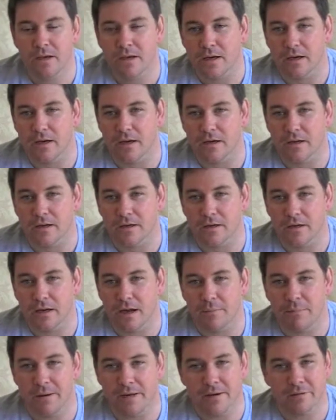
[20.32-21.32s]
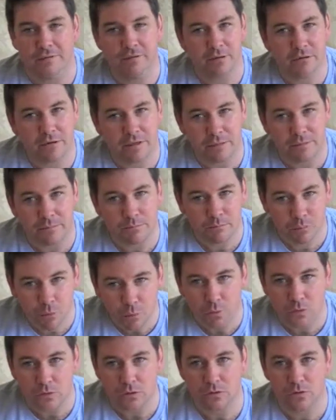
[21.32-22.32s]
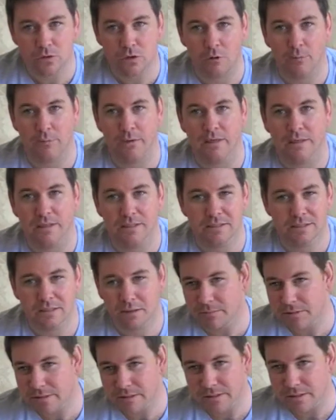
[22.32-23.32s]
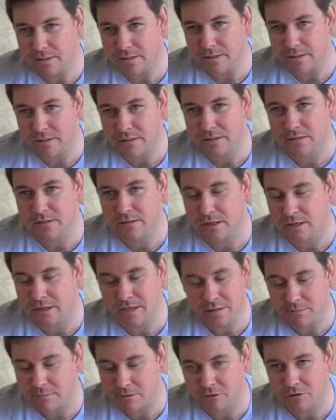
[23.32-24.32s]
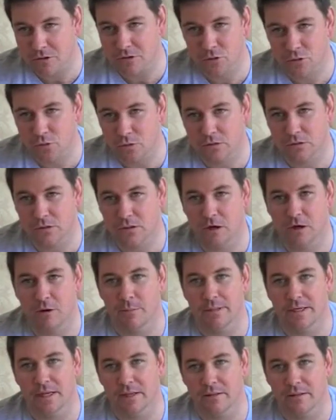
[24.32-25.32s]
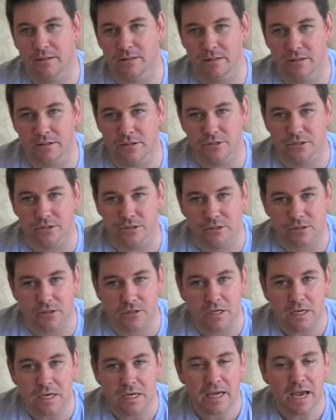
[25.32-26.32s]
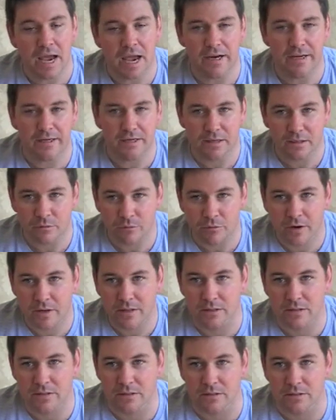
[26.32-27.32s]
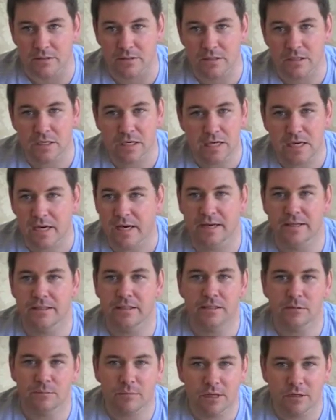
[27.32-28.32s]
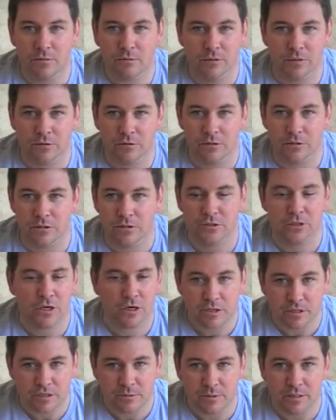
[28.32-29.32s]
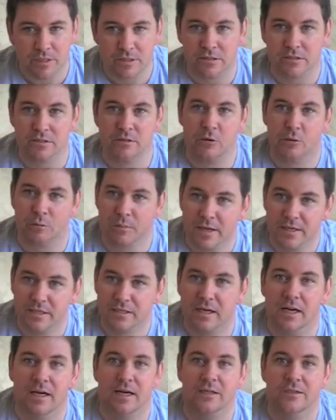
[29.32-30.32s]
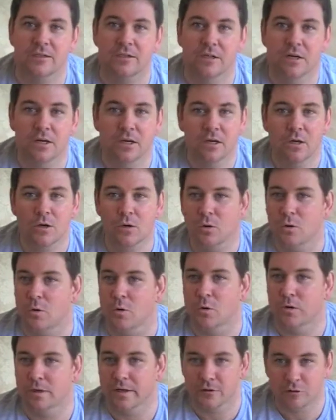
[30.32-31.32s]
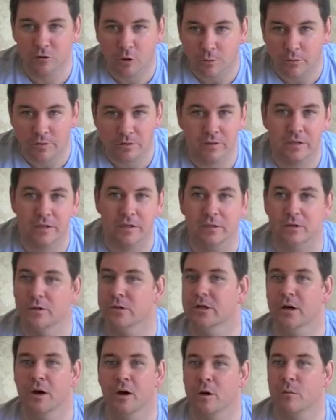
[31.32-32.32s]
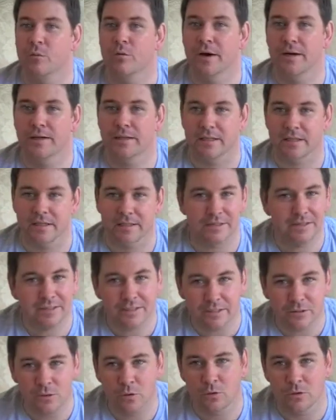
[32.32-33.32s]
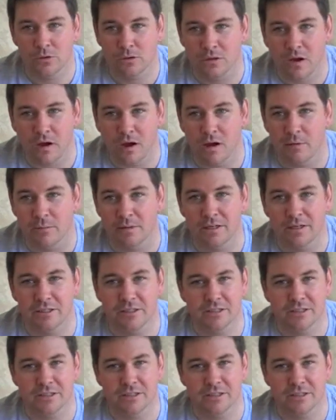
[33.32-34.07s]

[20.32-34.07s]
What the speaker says: about a very important topic. It's something that I come across all the time in other clinicians and in other practices, and it doesn't matter whether it's Chinese medicine or massage or naturopathy or chiropractic. I see it all the time, and